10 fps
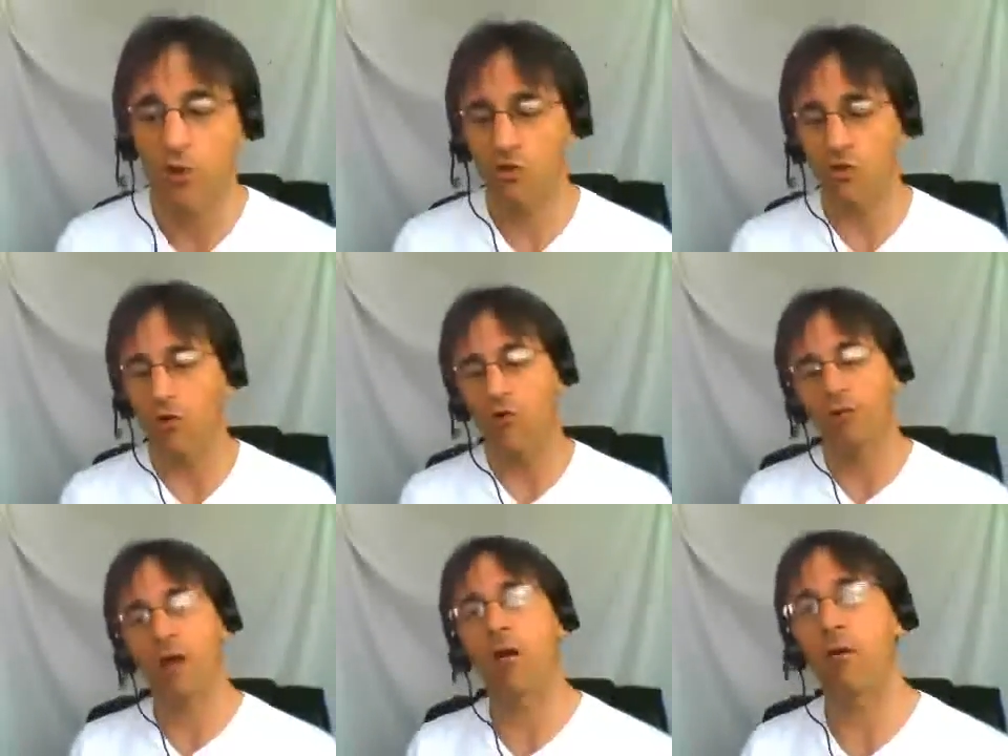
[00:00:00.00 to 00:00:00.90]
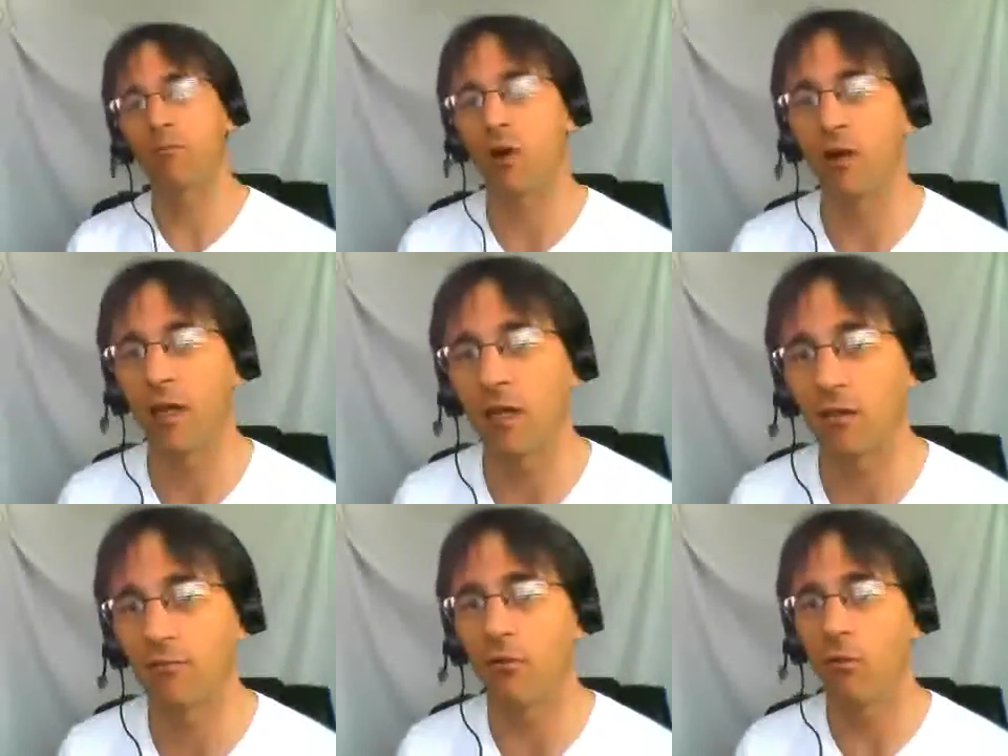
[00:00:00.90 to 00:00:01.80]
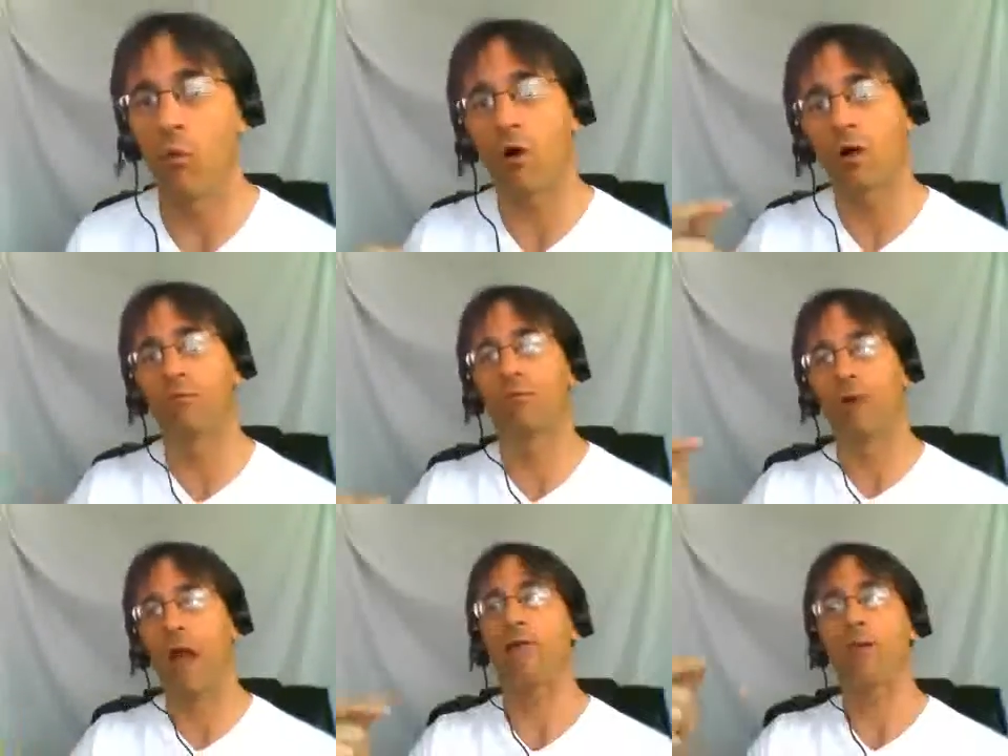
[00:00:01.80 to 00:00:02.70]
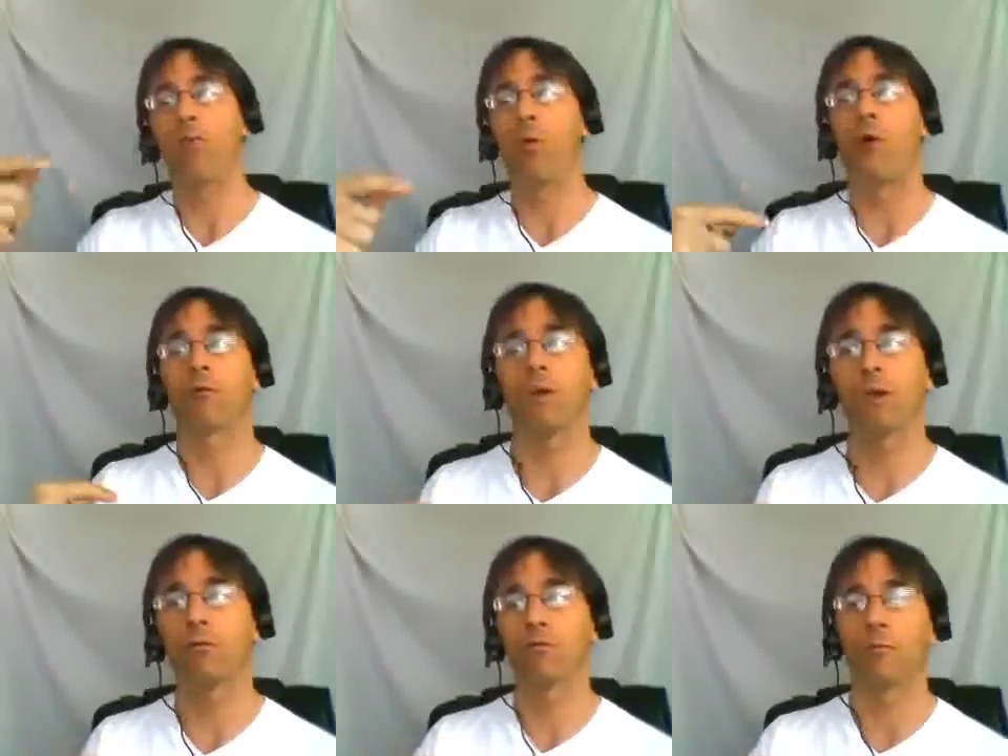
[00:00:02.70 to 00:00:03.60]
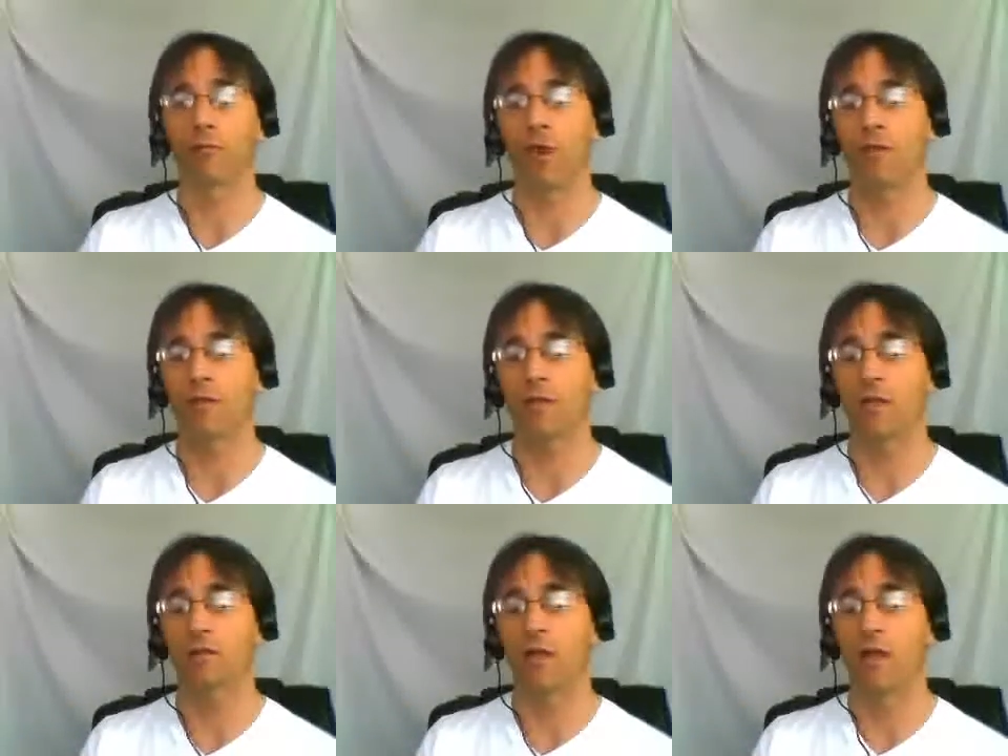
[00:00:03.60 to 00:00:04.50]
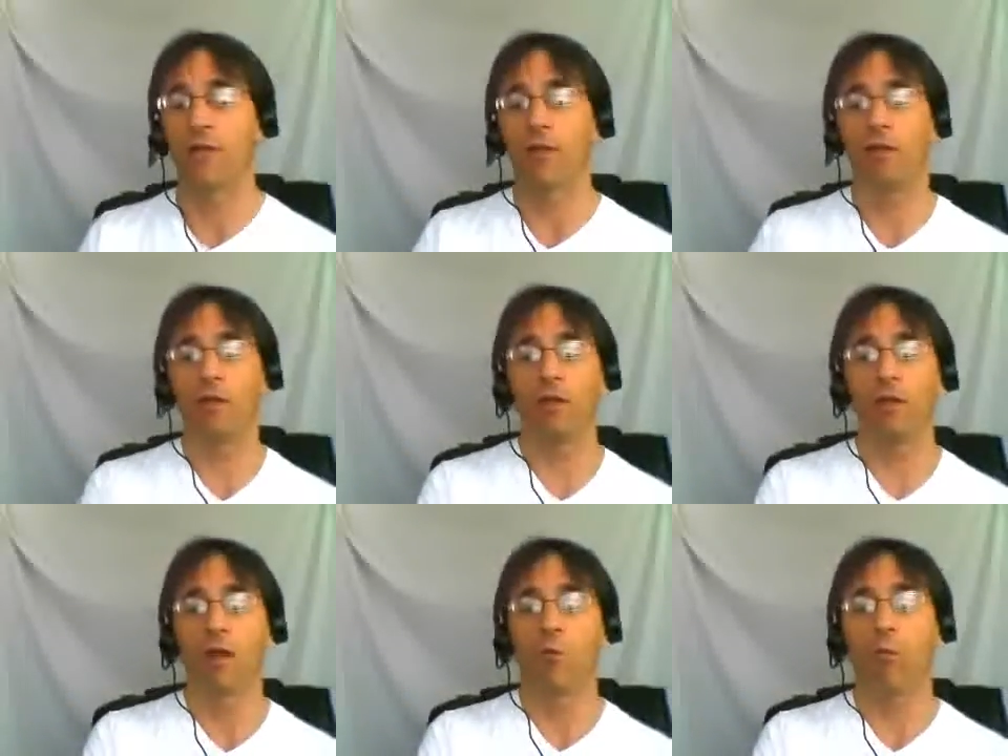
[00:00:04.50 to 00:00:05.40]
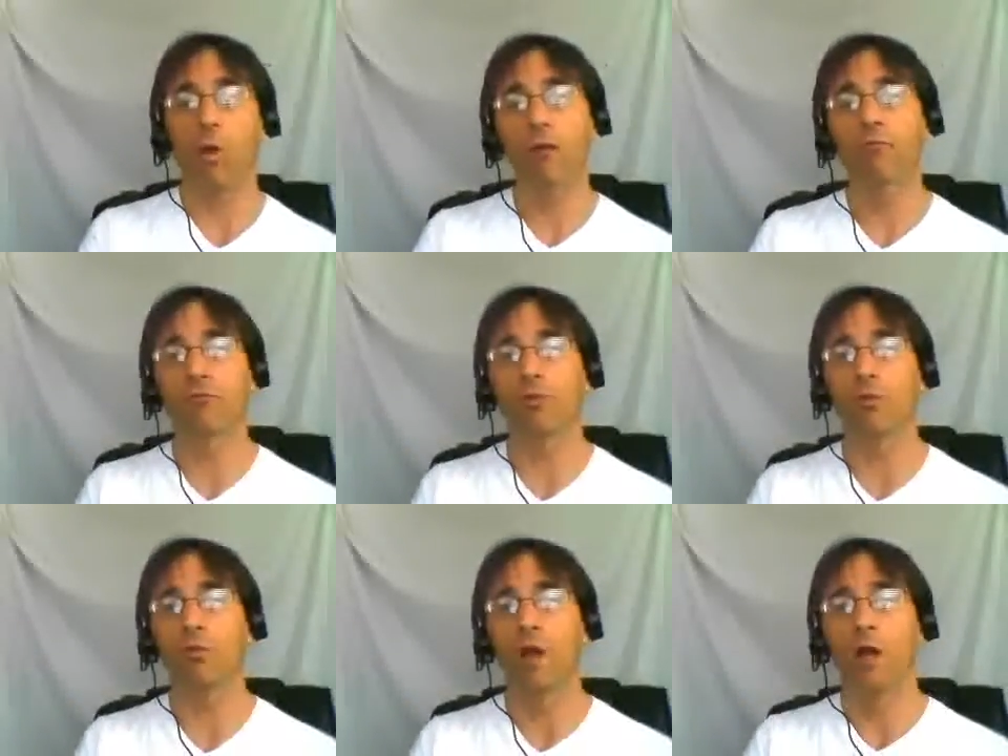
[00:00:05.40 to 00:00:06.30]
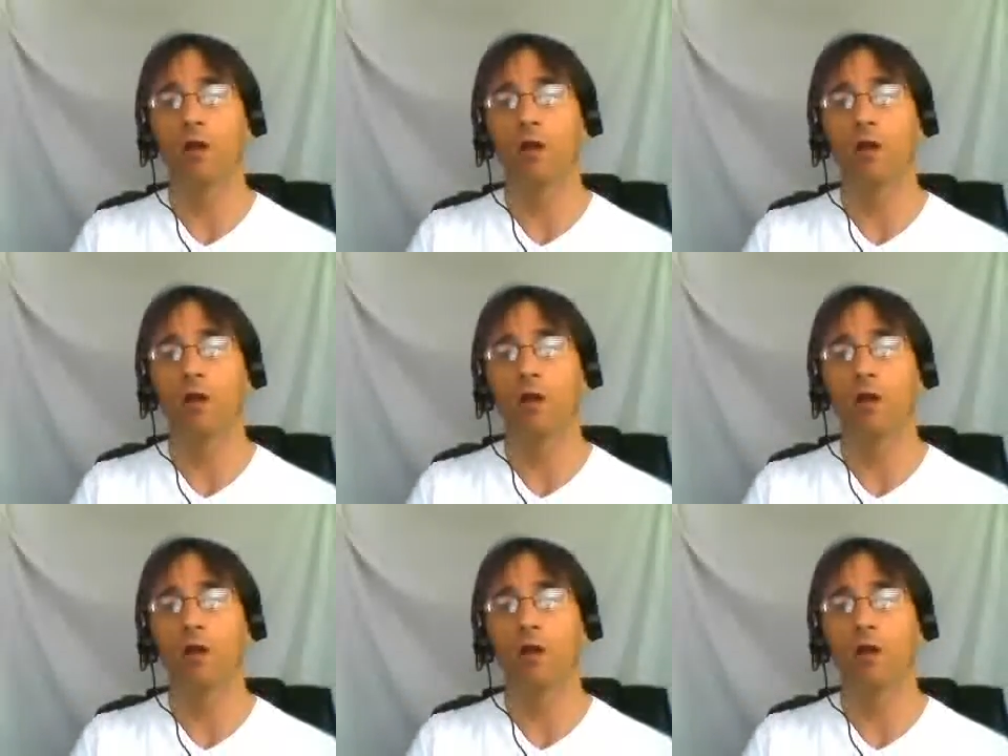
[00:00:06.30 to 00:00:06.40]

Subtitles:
So now I'm trying to get through and have him walk me through the process that he went through